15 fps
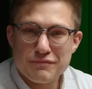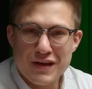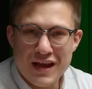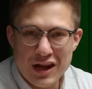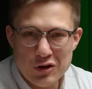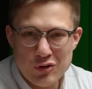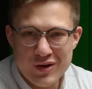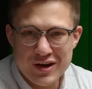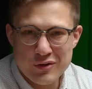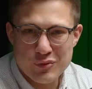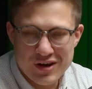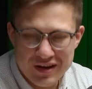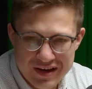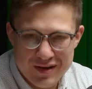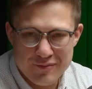Hello and
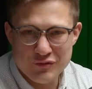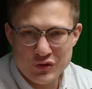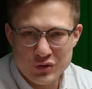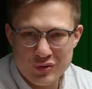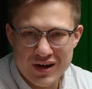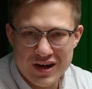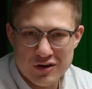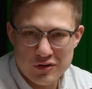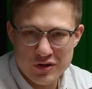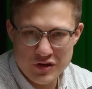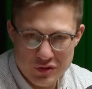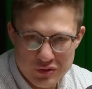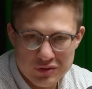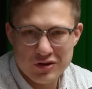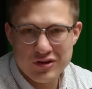welcome to our
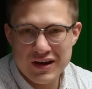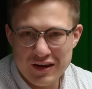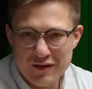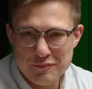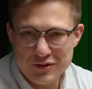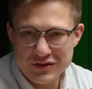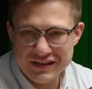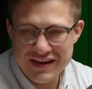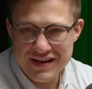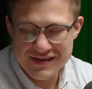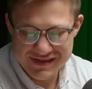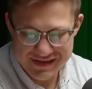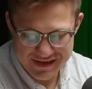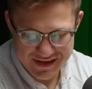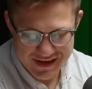Euro Health
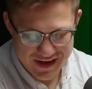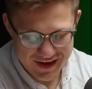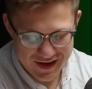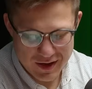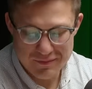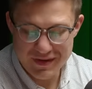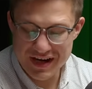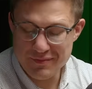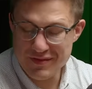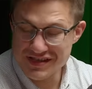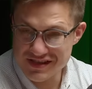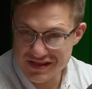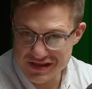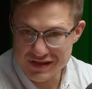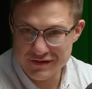podcast. My name
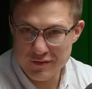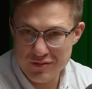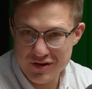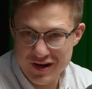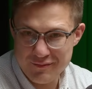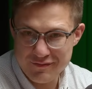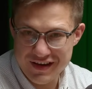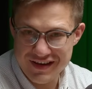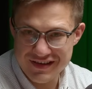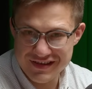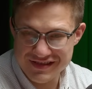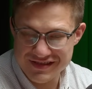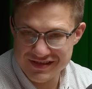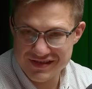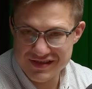is Jiří Svoboda and
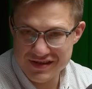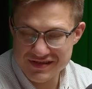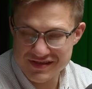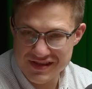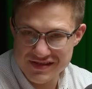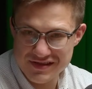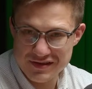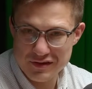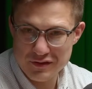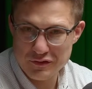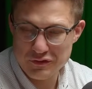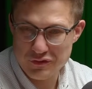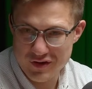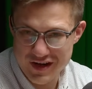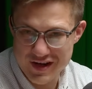this is season
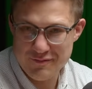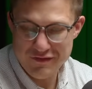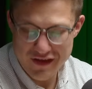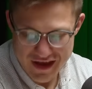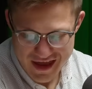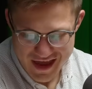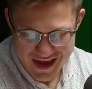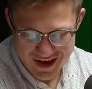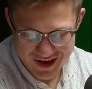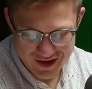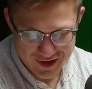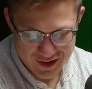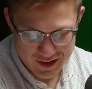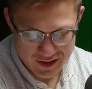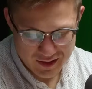3.
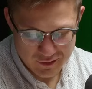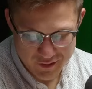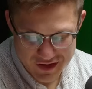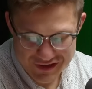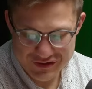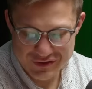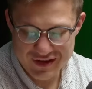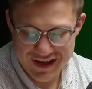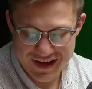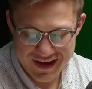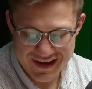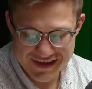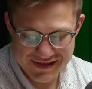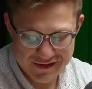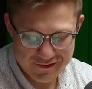With us today
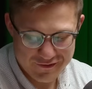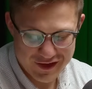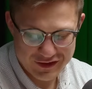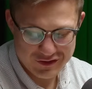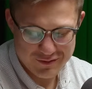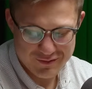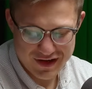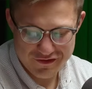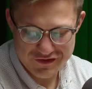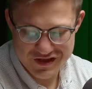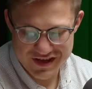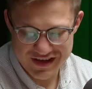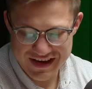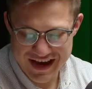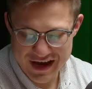is Viktor
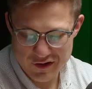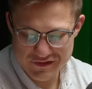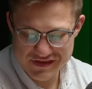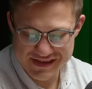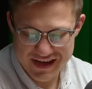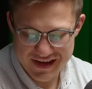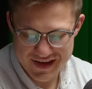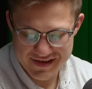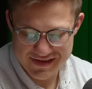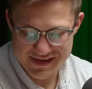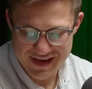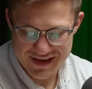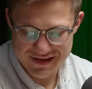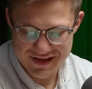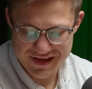Mravčík, Head of Science
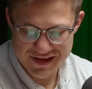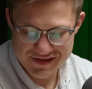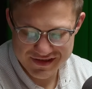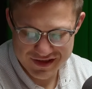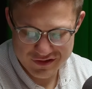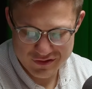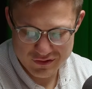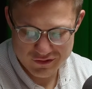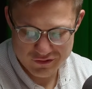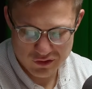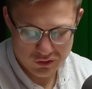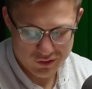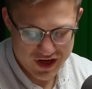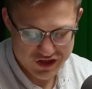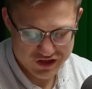at the Institute
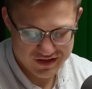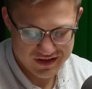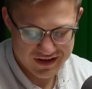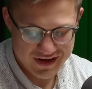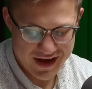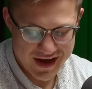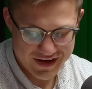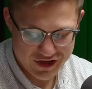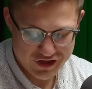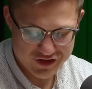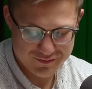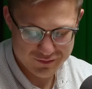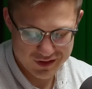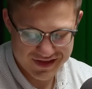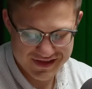for Rational
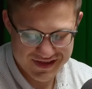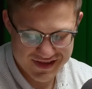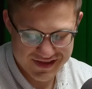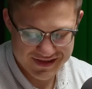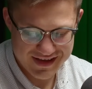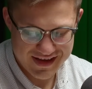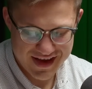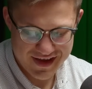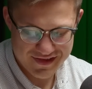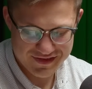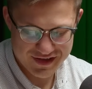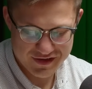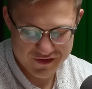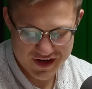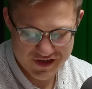Addiction Policies and
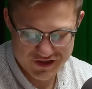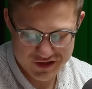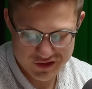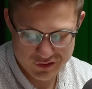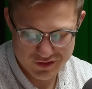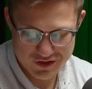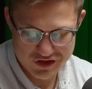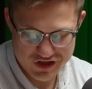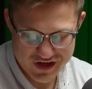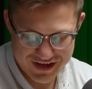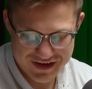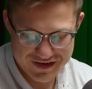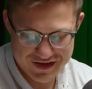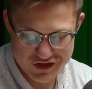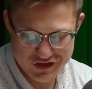advisor to the
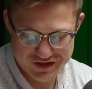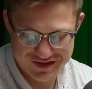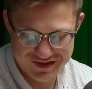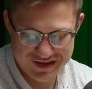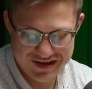Czech National